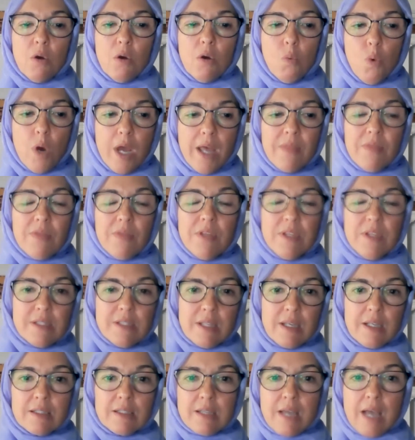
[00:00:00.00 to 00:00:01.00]
when these
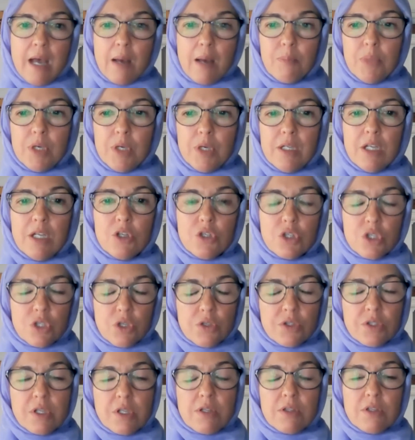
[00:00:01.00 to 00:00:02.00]
things happen, it
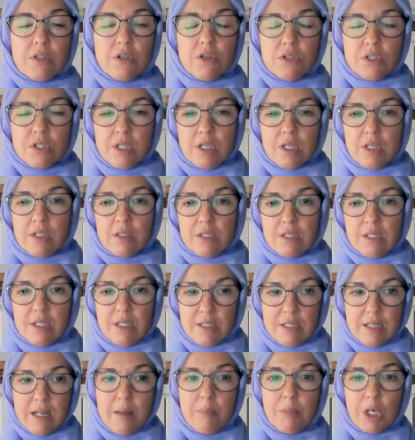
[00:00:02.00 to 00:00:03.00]
shows that there's a
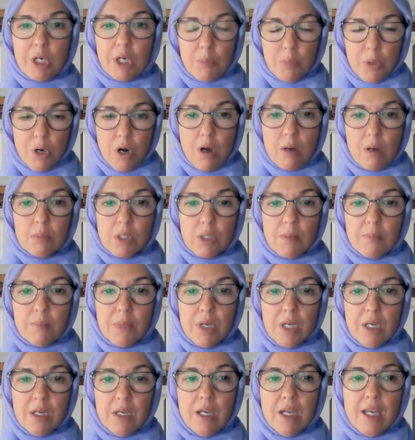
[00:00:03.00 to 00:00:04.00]
systemic problem.